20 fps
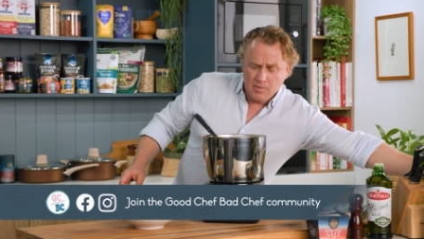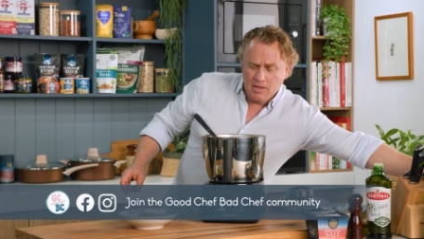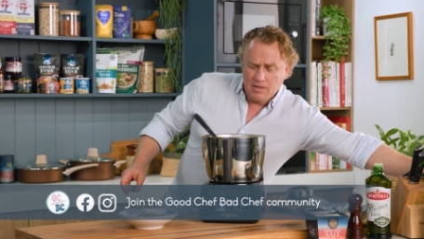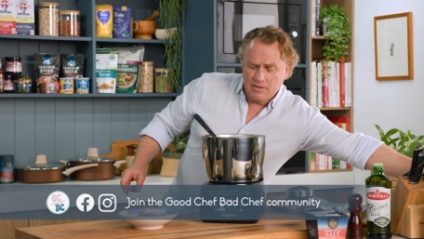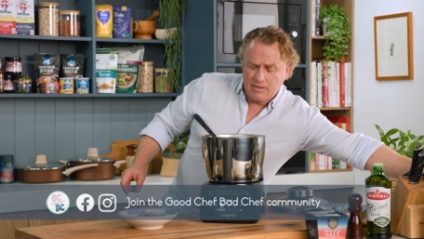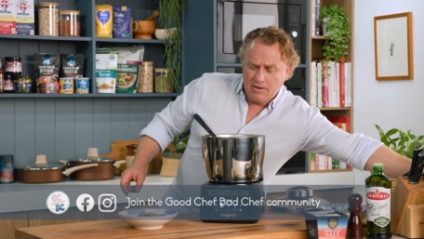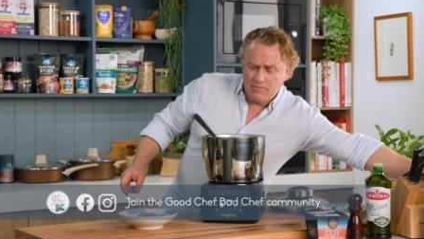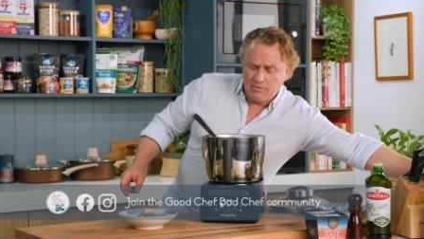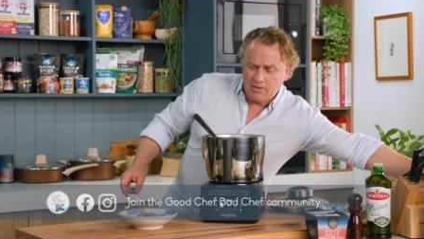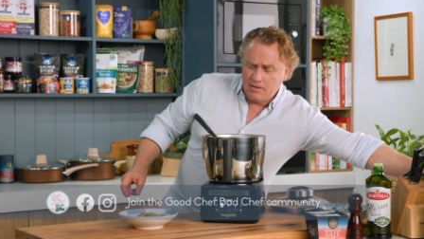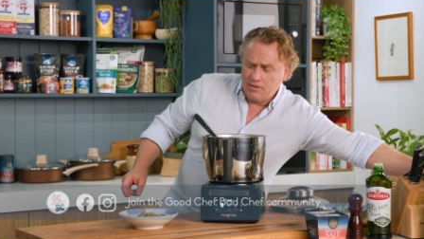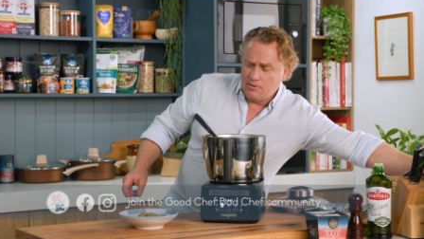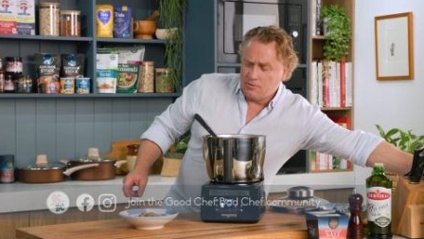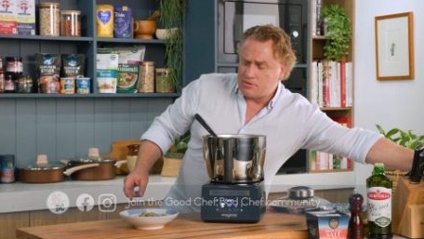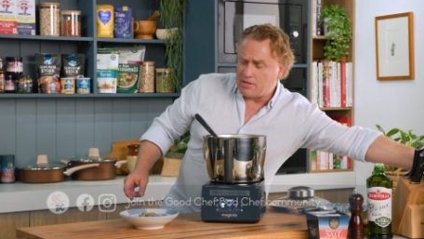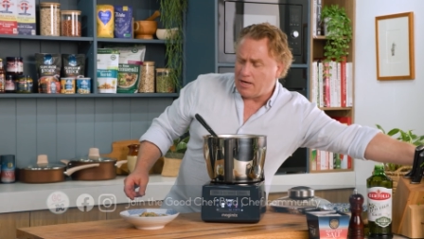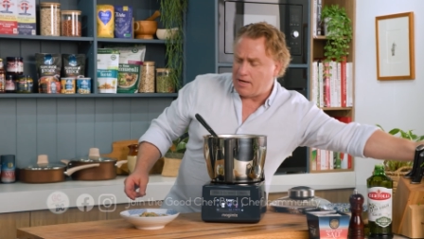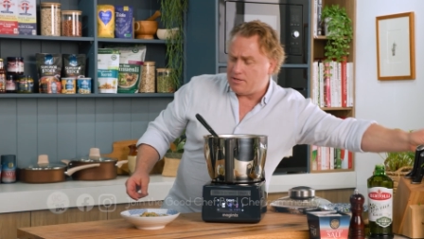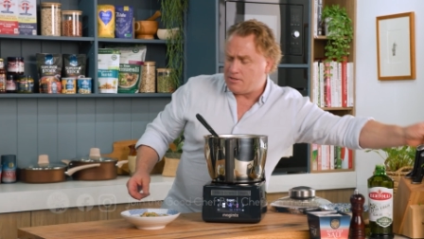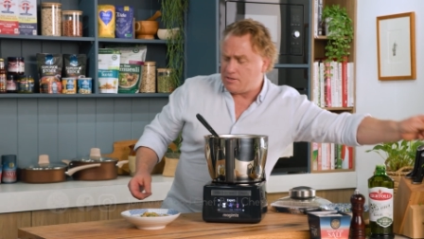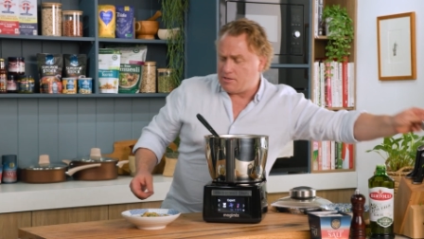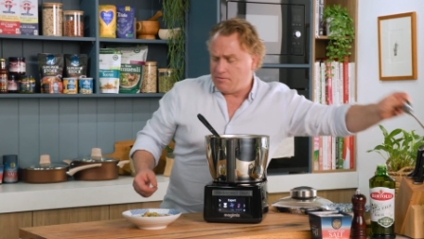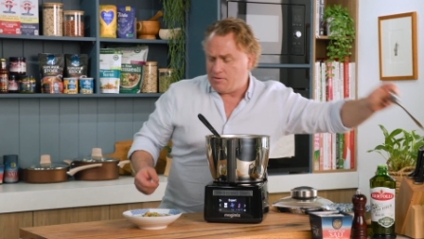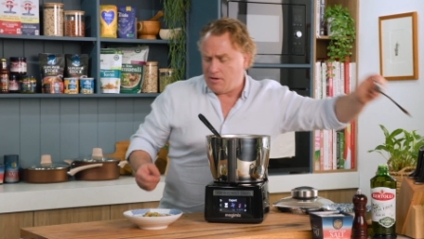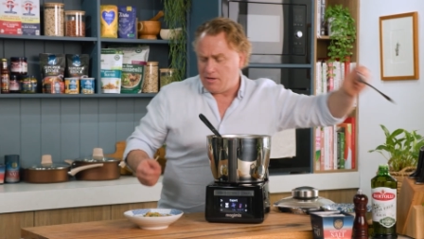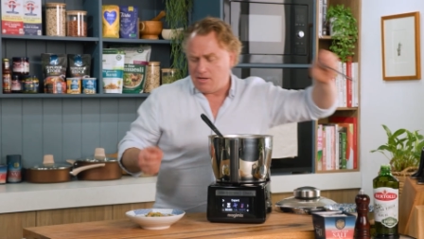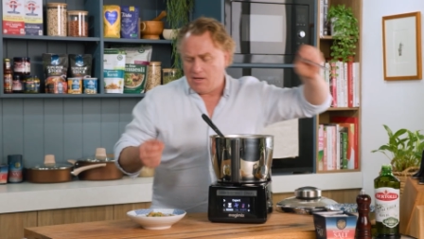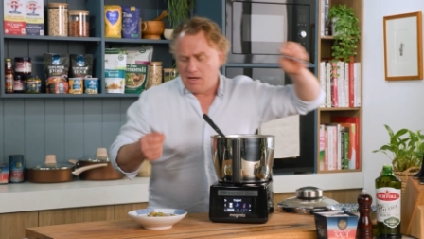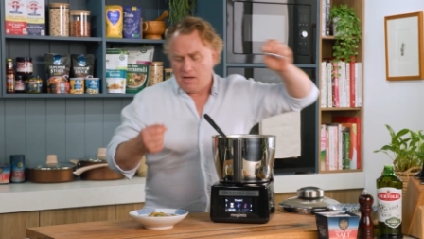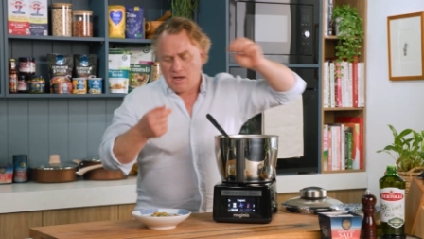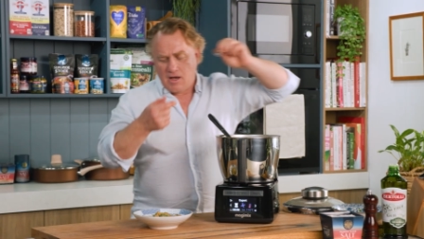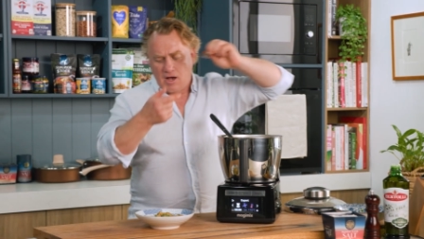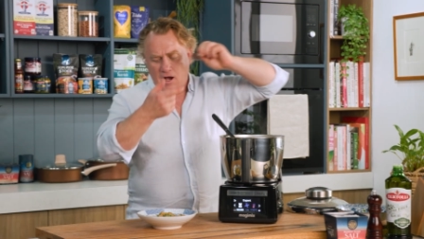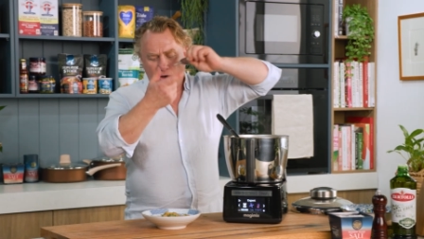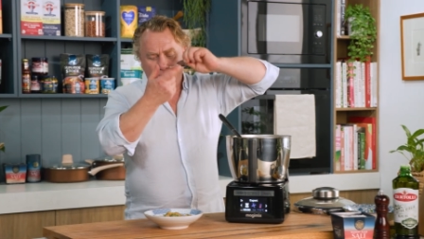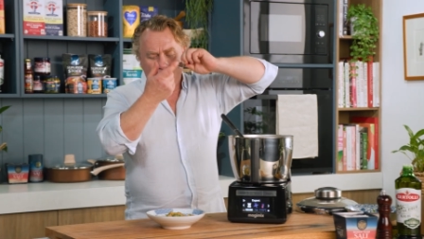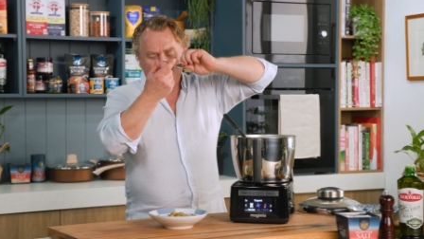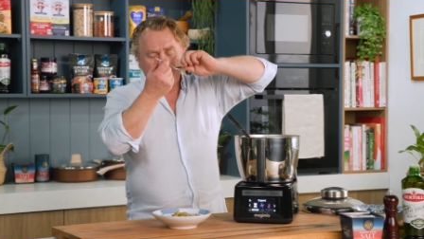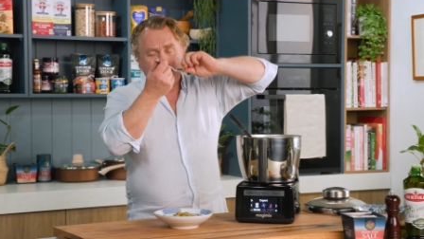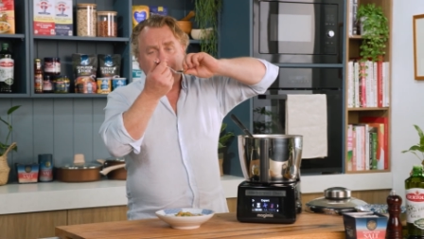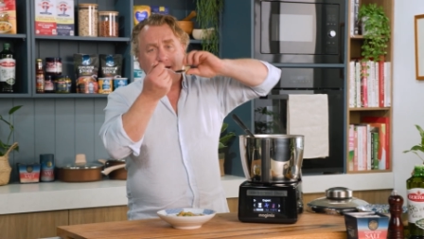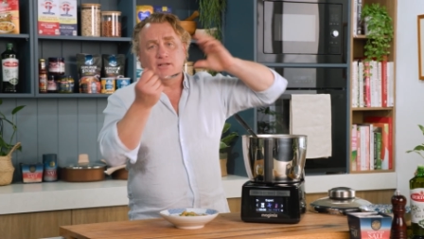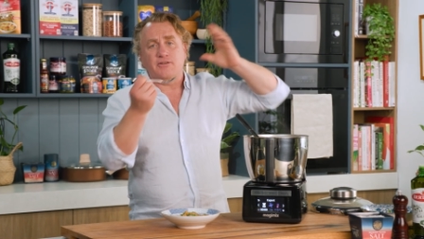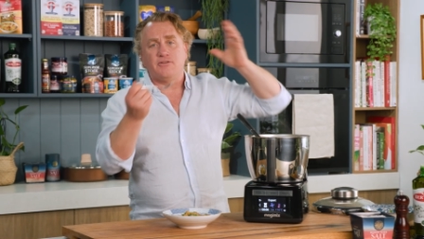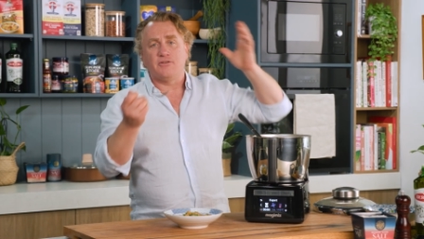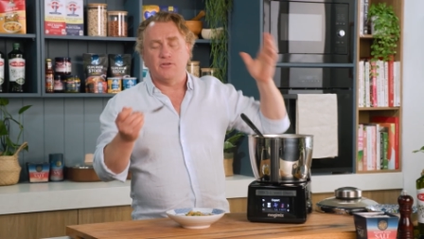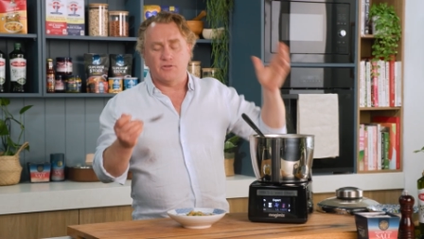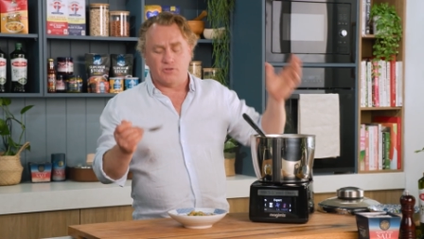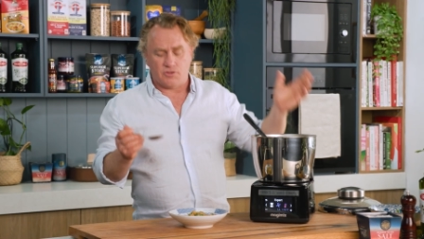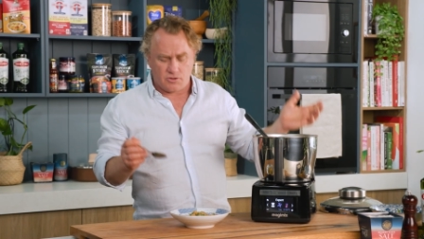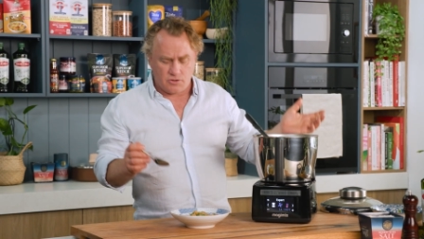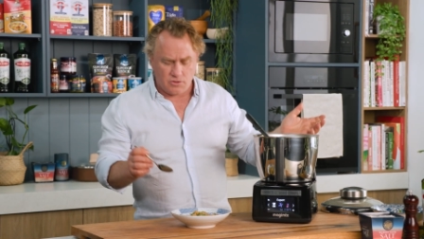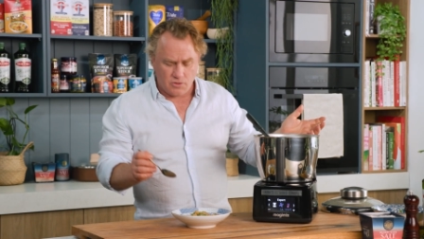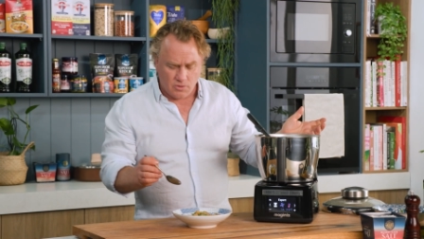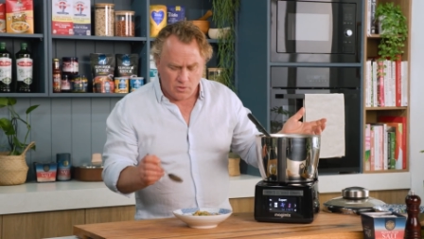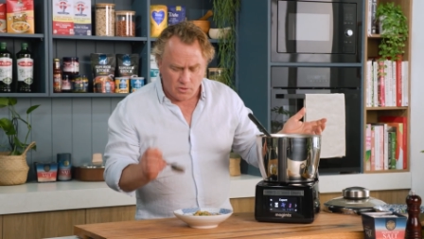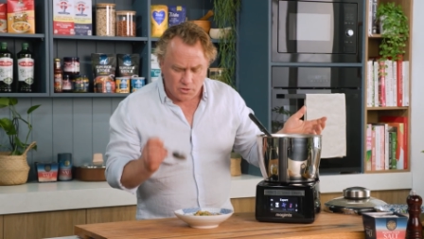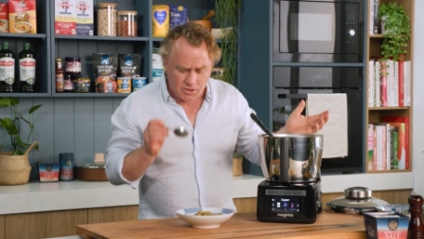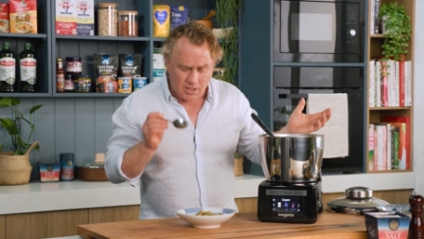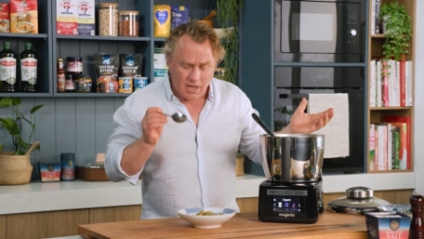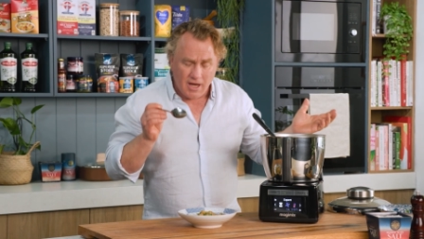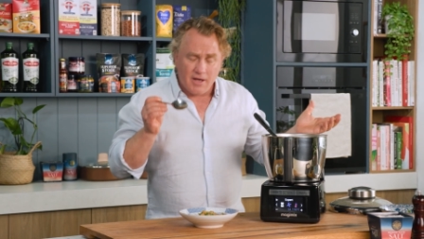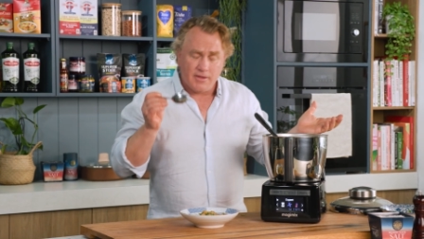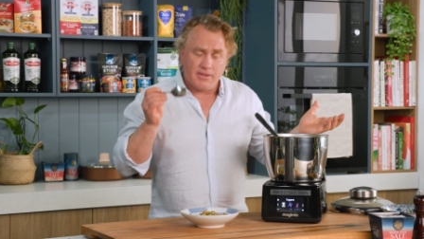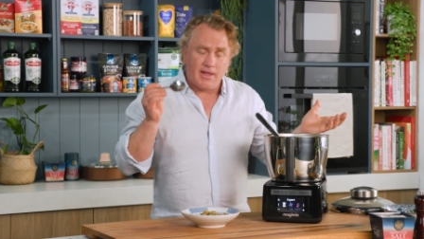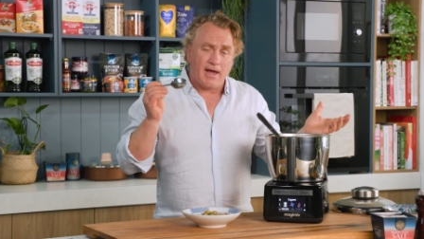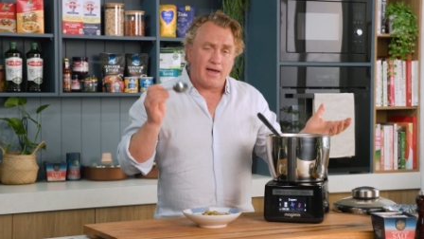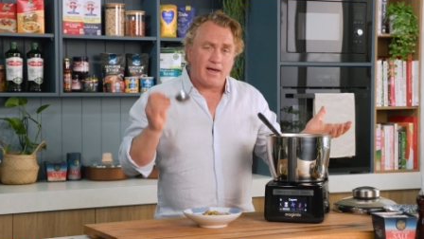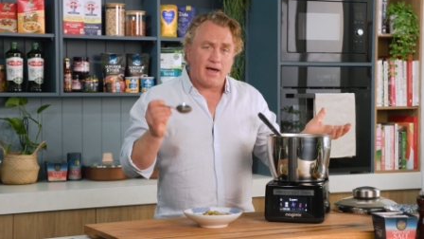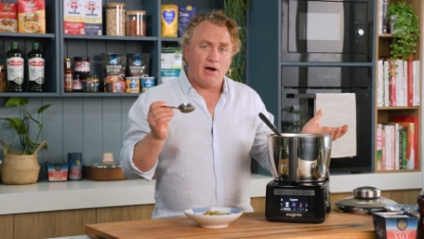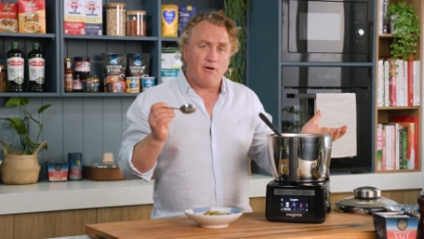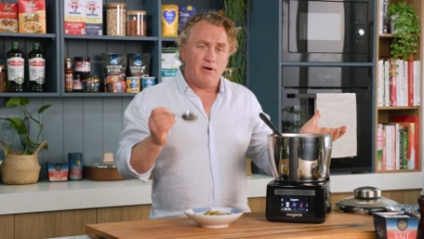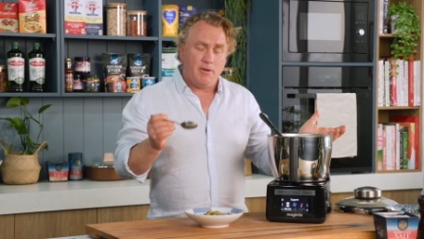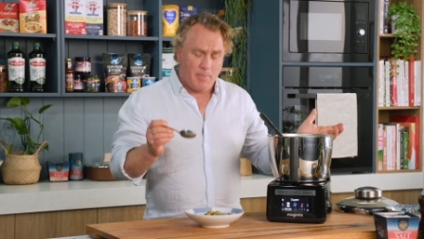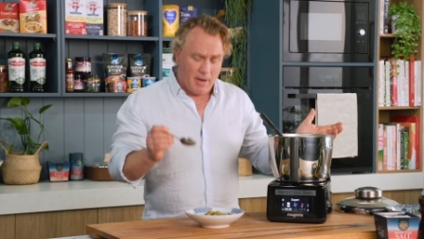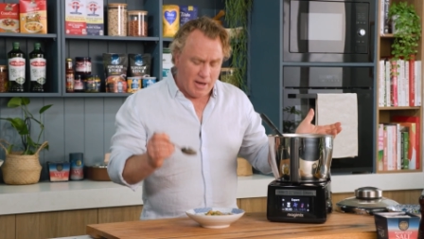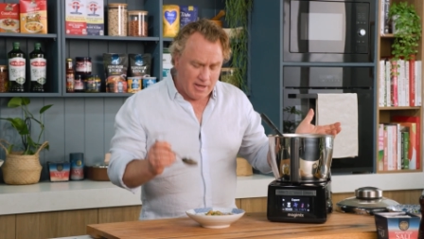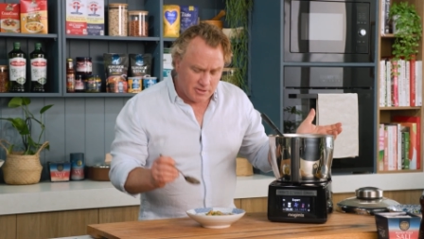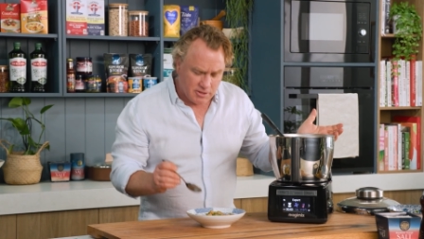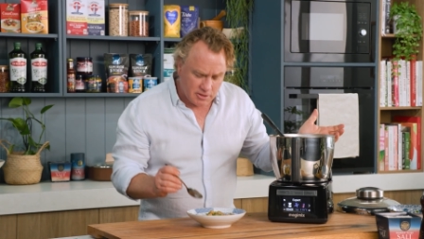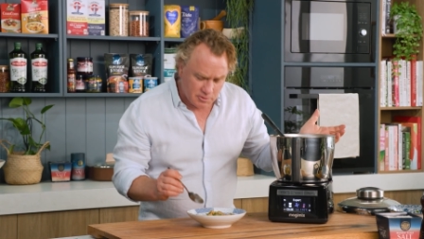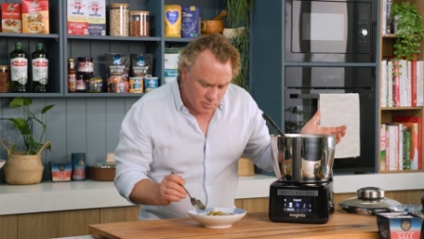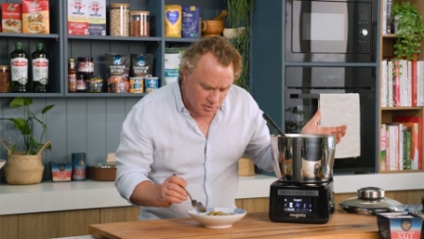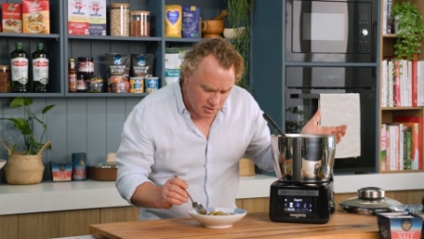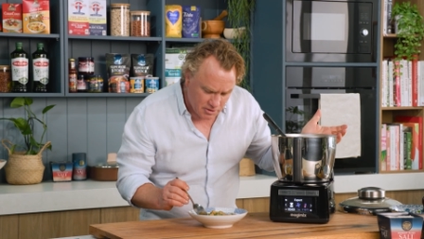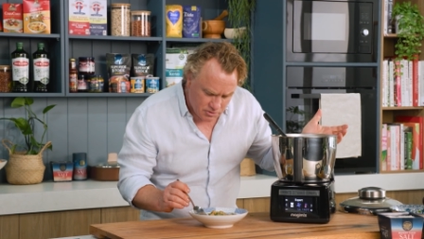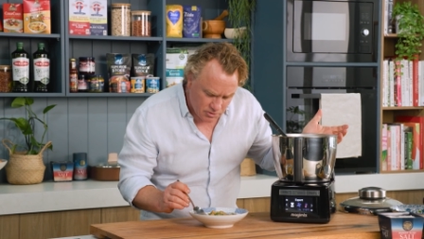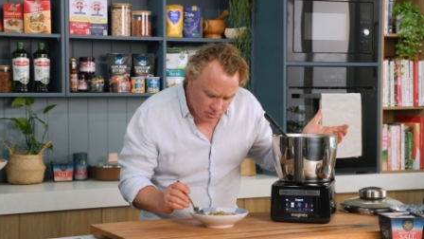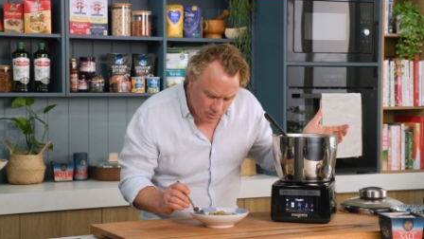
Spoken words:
is have a little taste of it. I want to taste the sauce. That curry paste is what it's